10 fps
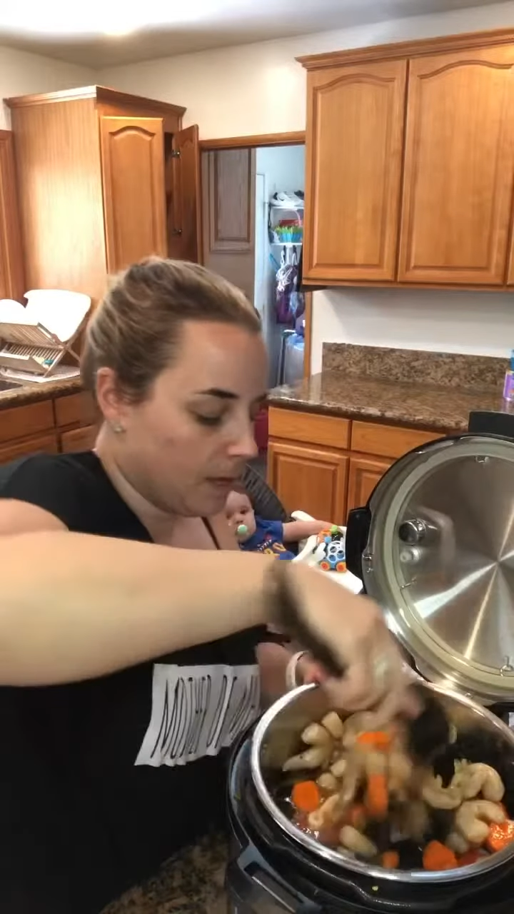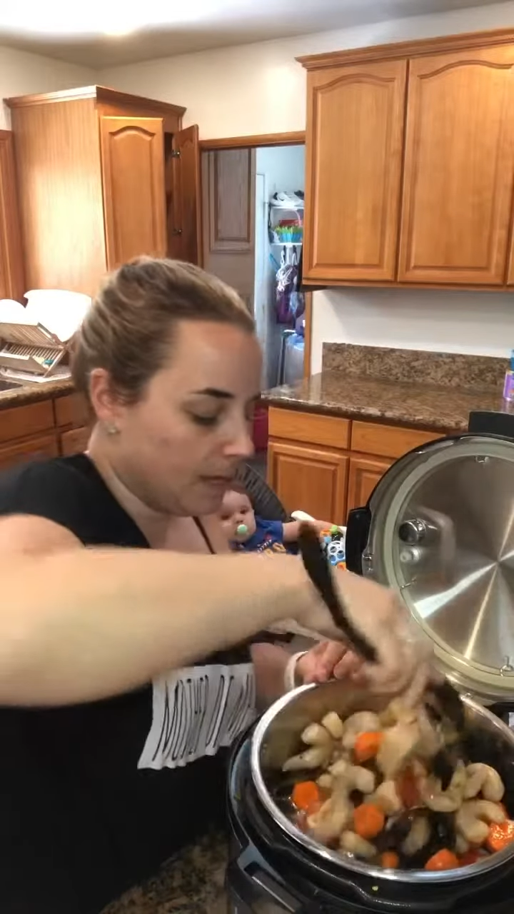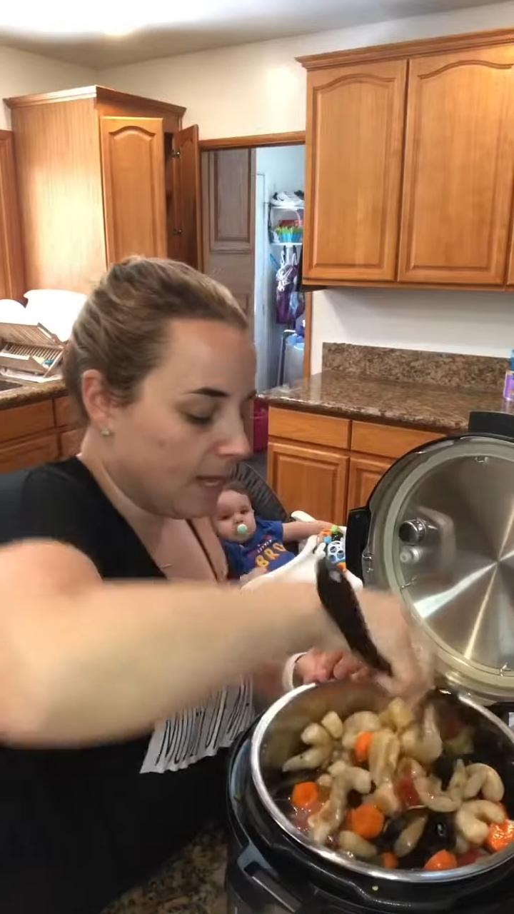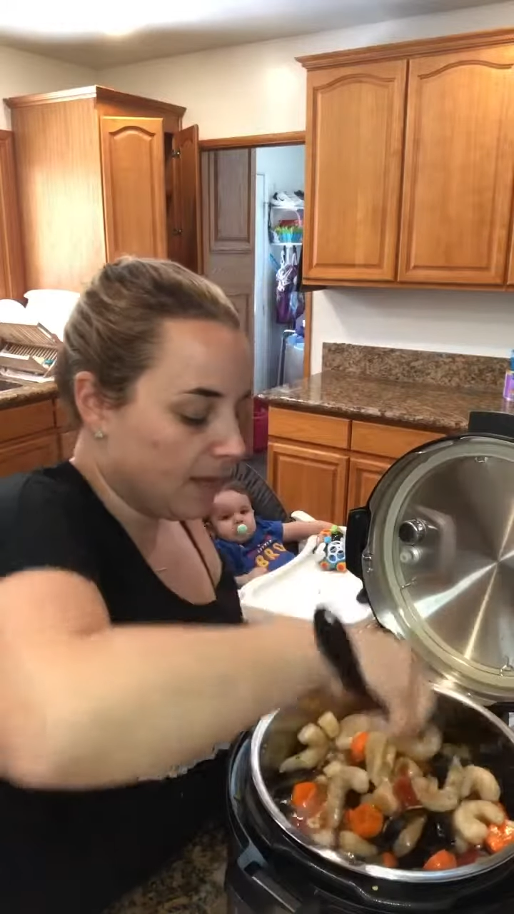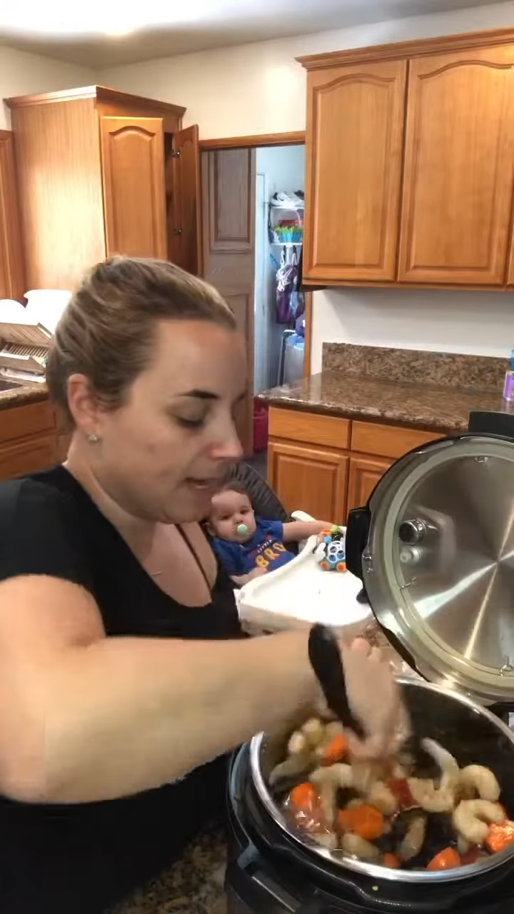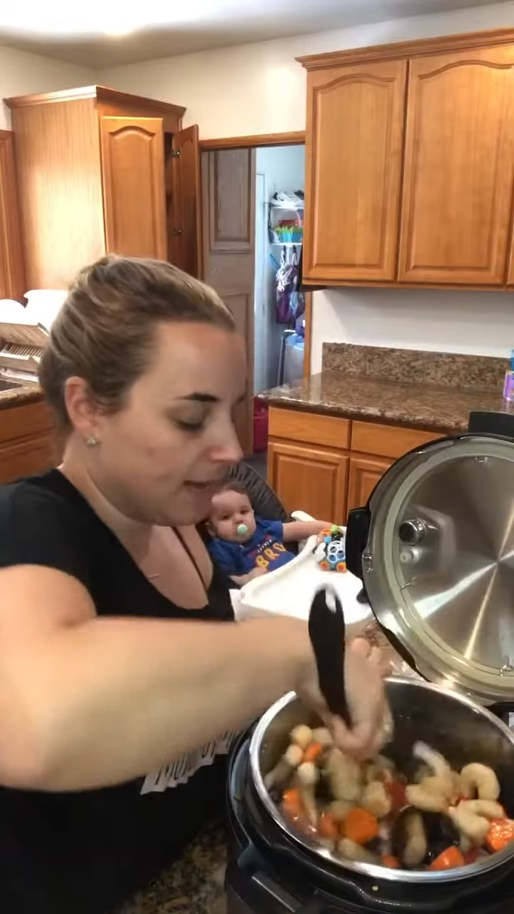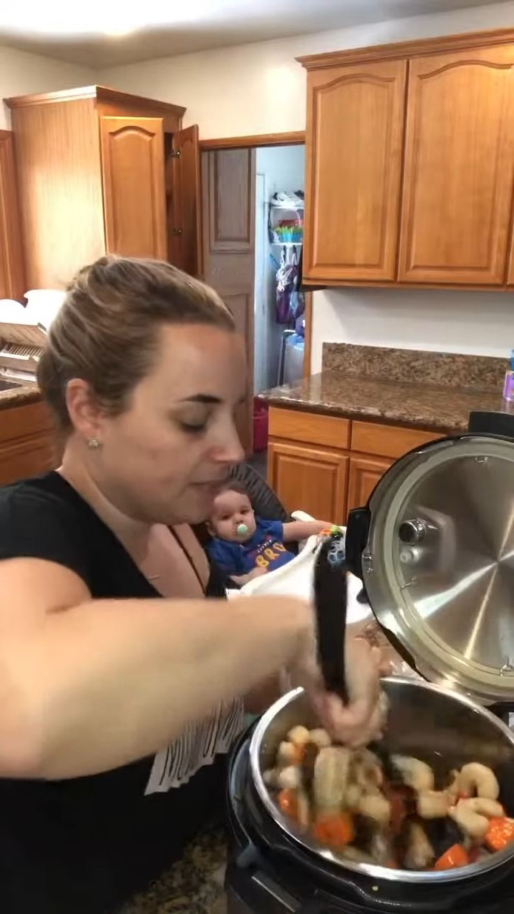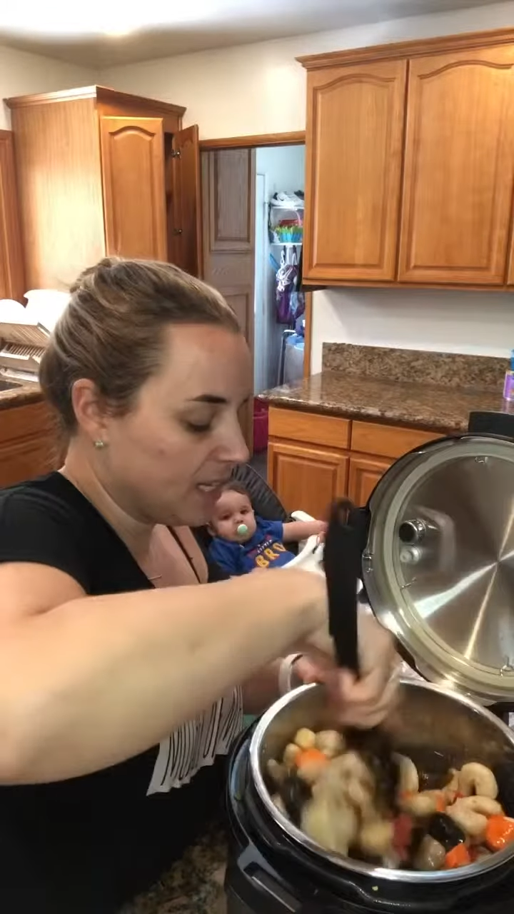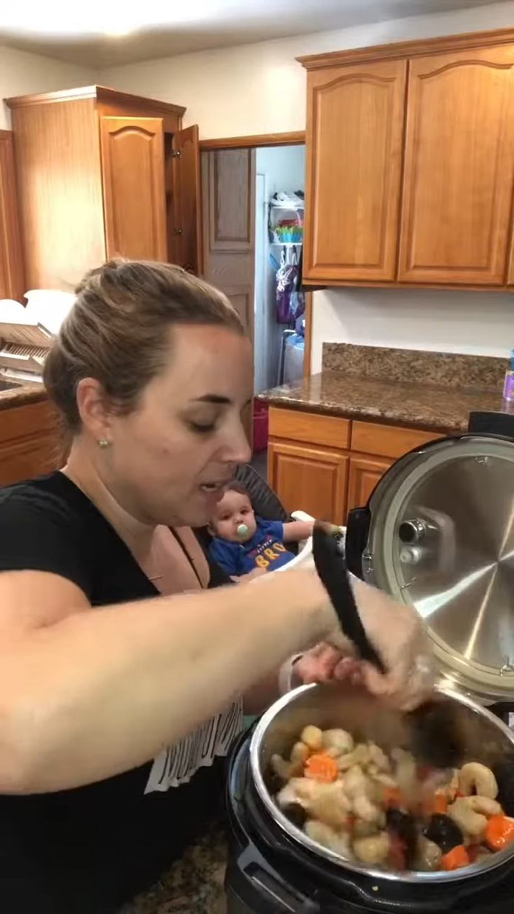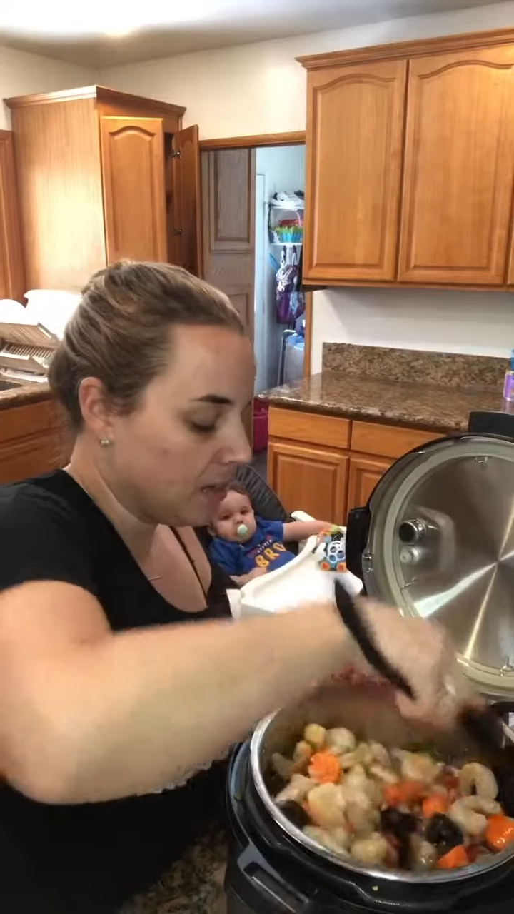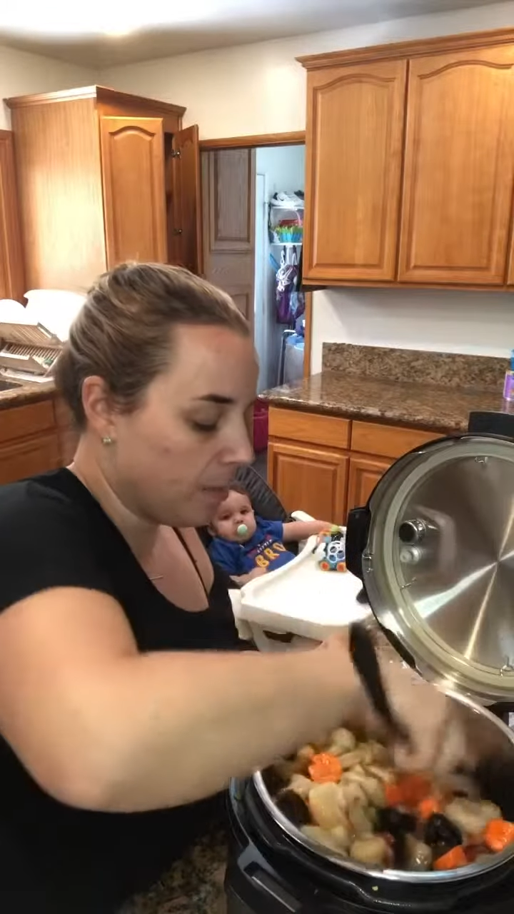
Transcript: Now, like I've said in the